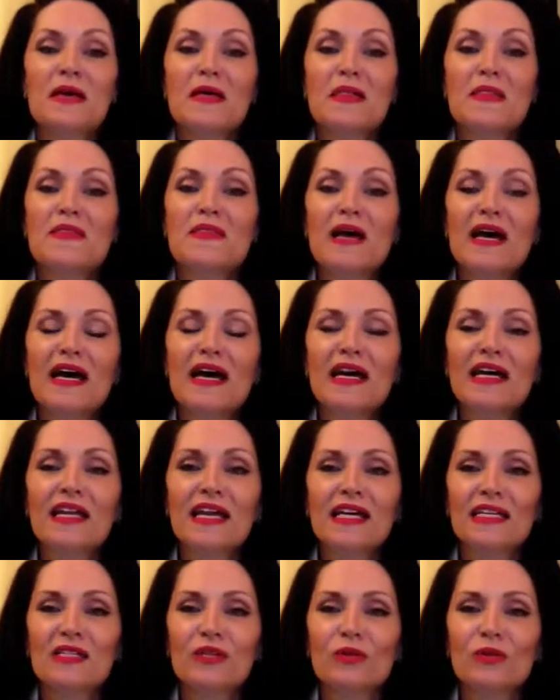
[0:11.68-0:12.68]
That
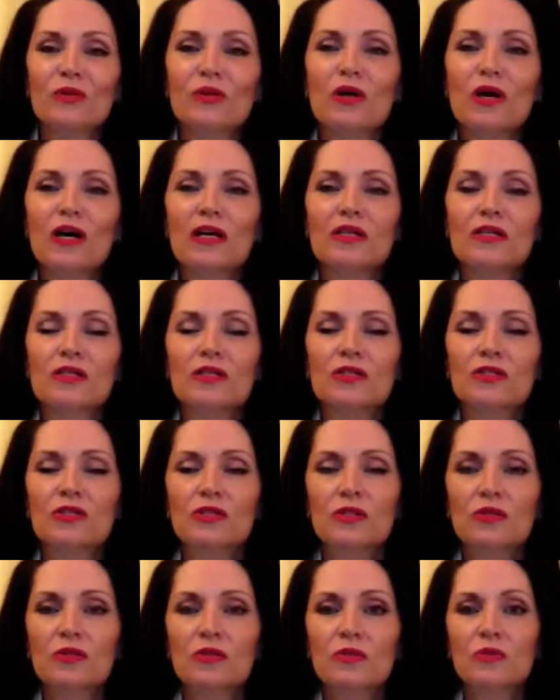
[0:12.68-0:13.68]
has a lot to
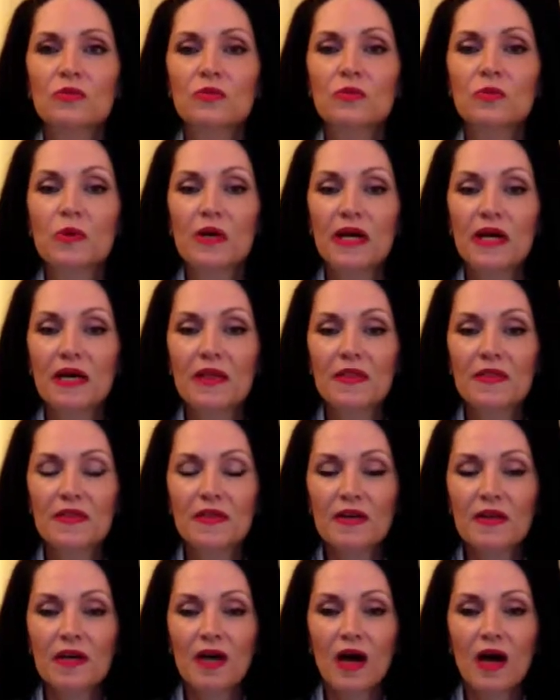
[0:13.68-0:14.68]
do with
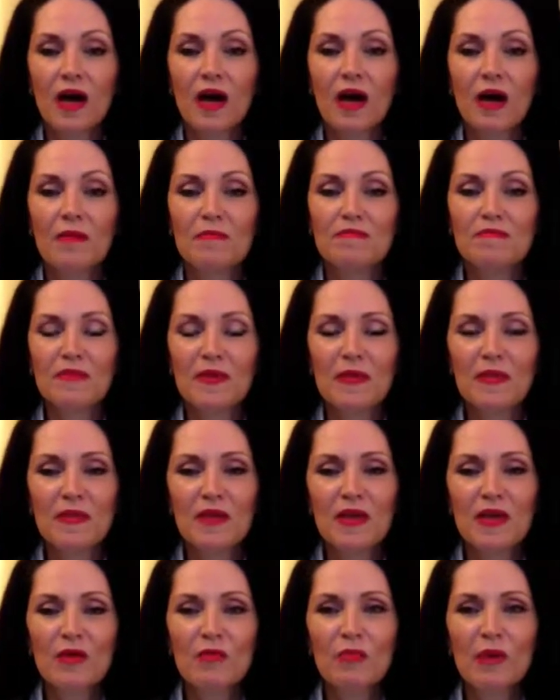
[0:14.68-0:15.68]

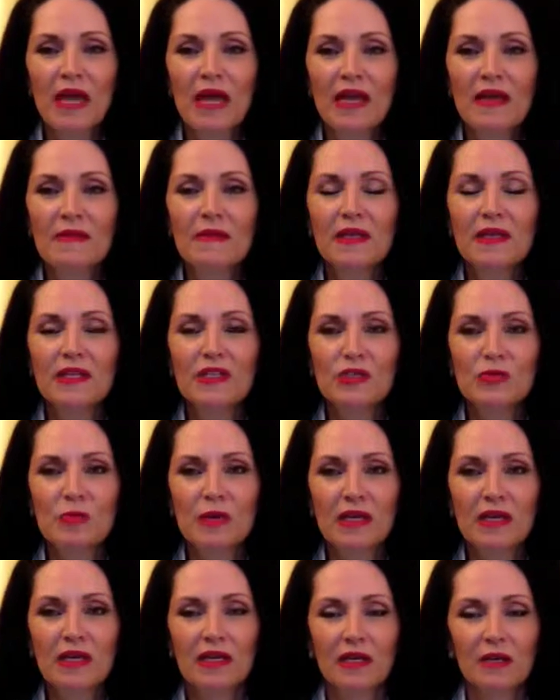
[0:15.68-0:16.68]
pain that has
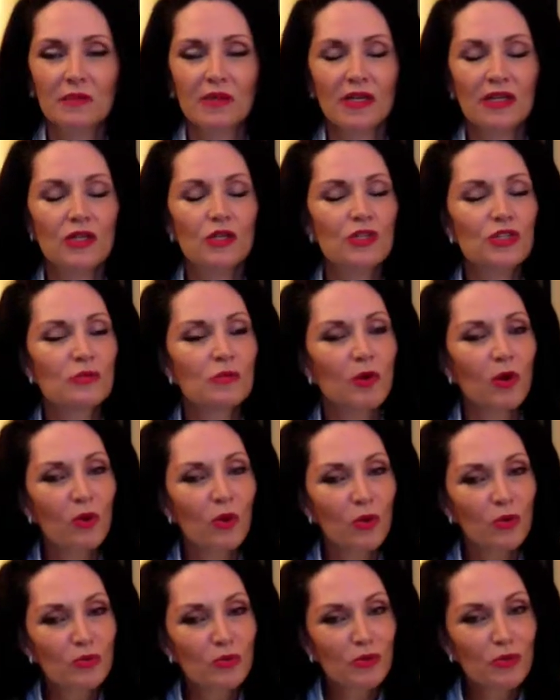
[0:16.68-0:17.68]
been, I'm going to use some
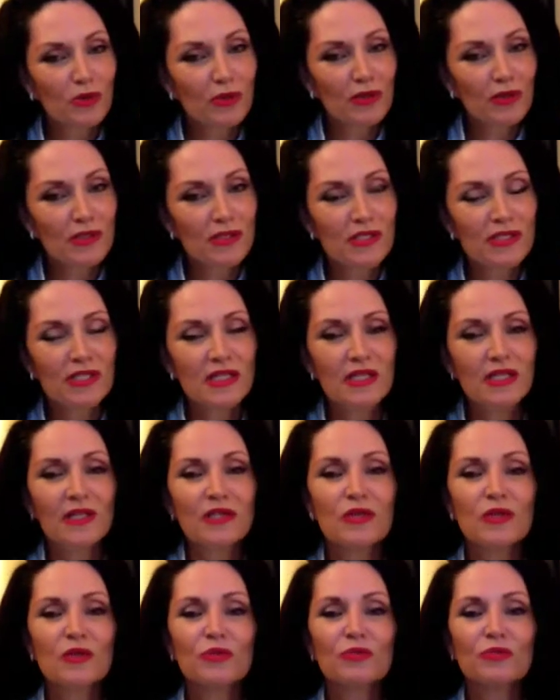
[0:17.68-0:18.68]
old words,
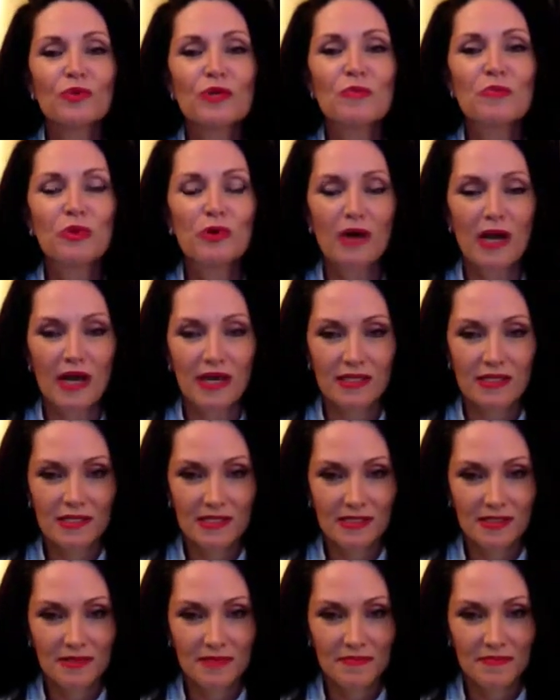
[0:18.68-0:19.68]

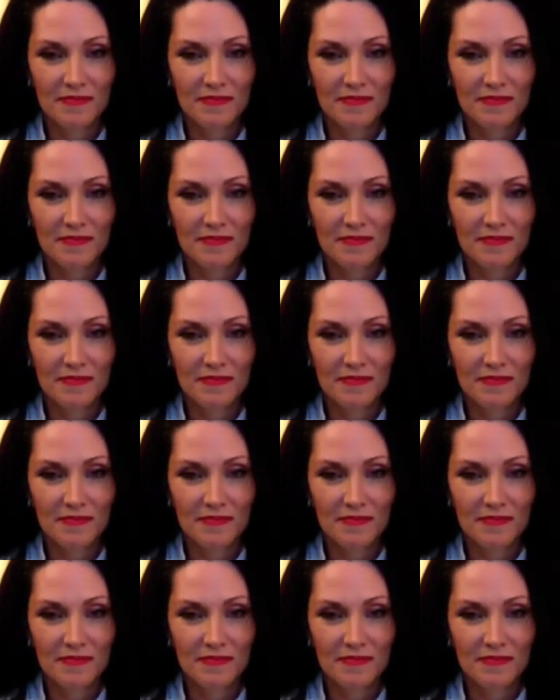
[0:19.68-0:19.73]
repressed.